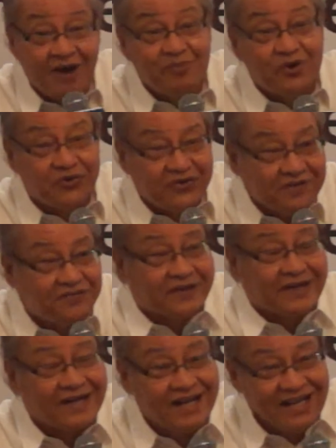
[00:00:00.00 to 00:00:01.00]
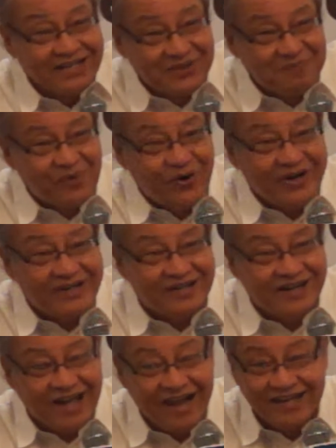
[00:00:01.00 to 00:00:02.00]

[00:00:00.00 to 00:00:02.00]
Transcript: Amur River. The border line